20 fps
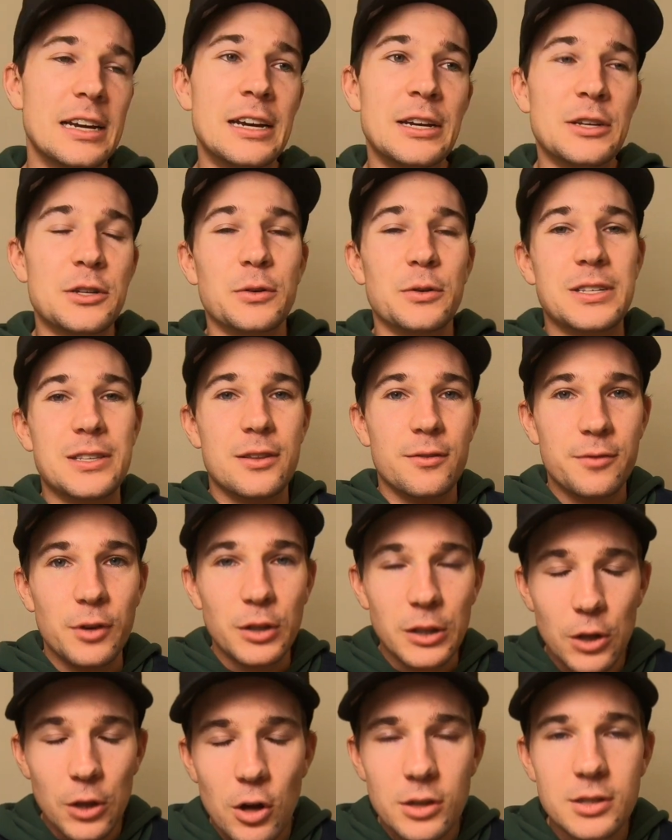So it's the
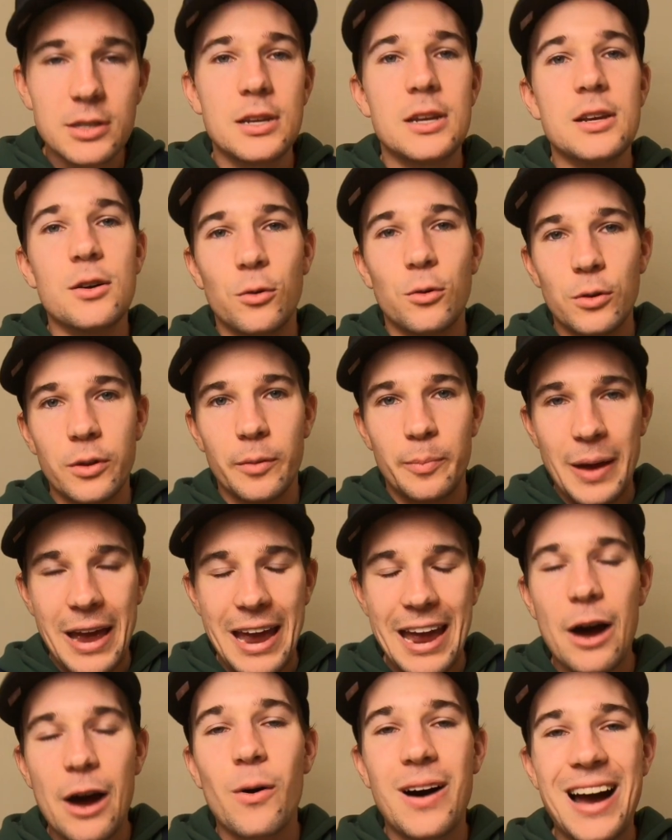velocity or the
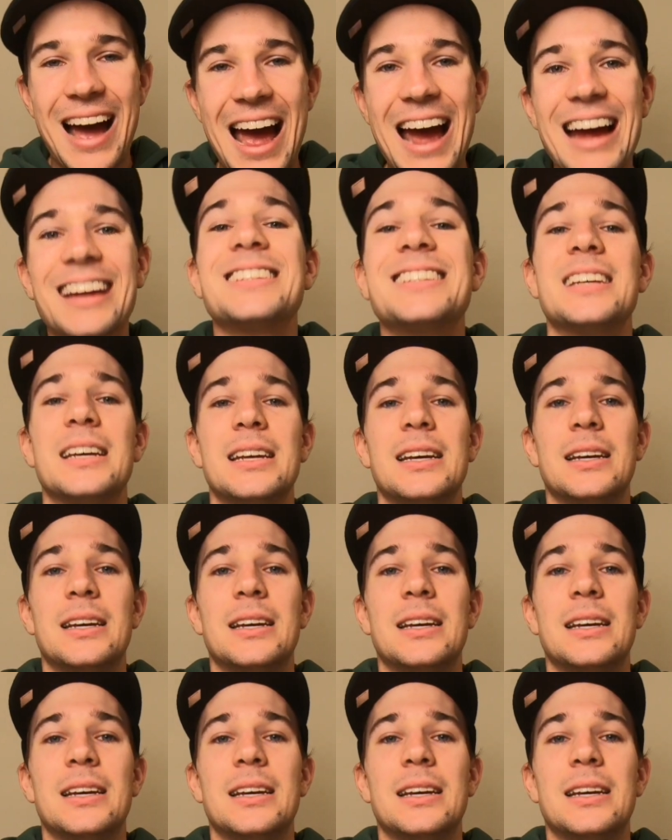power at